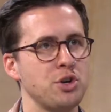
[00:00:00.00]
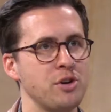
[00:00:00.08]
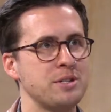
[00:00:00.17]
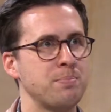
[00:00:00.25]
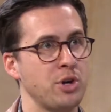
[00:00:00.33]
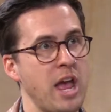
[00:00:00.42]

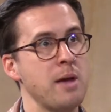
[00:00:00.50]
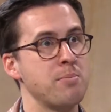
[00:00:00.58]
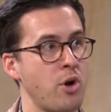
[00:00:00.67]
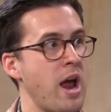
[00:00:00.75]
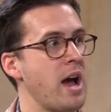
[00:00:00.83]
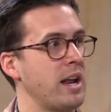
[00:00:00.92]
it's Brene
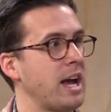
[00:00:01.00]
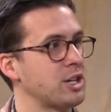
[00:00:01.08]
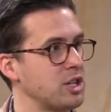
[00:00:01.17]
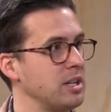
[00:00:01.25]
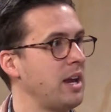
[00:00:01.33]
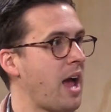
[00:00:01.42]
Brown
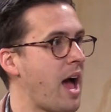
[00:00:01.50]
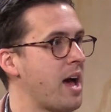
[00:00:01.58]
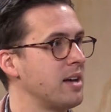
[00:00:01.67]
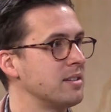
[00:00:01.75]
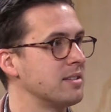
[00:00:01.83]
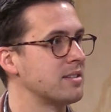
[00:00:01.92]
actually
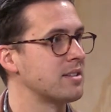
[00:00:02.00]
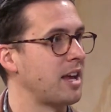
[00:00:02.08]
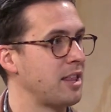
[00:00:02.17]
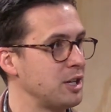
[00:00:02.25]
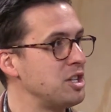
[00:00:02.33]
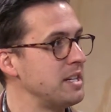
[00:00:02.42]
has, I
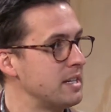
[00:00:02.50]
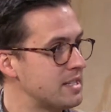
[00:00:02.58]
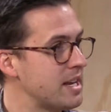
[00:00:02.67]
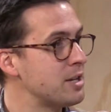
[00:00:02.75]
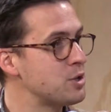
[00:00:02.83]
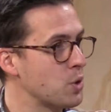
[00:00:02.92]
think she did a
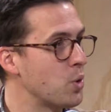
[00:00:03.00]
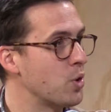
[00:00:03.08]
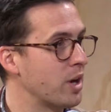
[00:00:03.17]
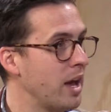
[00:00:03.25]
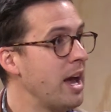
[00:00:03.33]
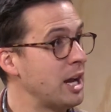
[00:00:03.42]
TED
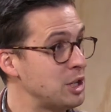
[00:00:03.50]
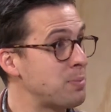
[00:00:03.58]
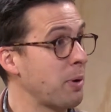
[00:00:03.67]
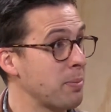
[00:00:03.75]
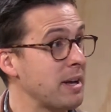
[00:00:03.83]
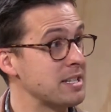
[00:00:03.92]
Talk, and she
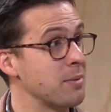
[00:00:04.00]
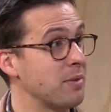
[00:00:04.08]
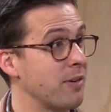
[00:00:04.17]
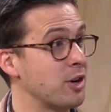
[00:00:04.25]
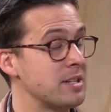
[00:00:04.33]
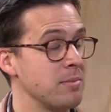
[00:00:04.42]
spoke about something
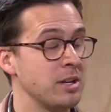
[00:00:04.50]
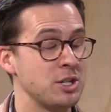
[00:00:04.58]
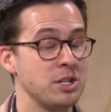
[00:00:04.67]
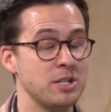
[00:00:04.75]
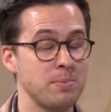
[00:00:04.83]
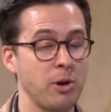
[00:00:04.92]
very similar.
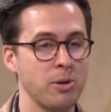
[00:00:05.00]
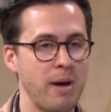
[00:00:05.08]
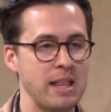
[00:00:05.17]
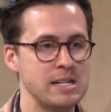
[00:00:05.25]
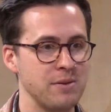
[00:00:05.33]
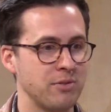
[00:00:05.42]
She spoke
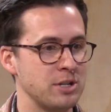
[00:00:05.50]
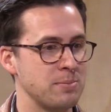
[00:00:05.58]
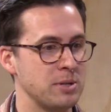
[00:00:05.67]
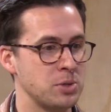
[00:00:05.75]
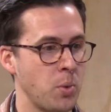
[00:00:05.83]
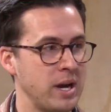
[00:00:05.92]
about the difference
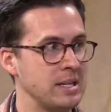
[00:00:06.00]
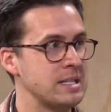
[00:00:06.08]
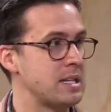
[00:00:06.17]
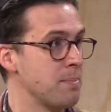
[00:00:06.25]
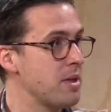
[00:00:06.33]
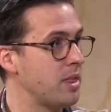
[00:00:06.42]
between
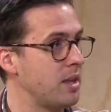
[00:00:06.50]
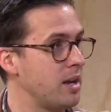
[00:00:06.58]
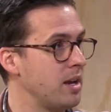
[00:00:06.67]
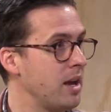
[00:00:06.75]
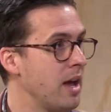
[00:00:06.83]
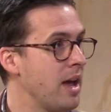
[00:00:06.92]

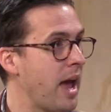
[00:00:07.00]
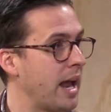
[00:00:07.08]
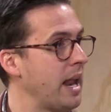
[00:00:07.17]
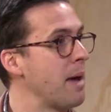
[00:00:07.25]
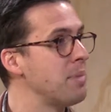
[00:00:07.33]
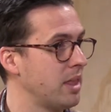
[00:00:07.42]
sympathy and
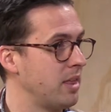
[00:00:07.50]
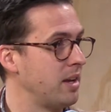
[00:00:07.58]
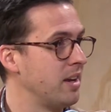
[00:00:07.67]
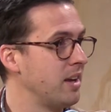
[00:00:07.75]
empathy.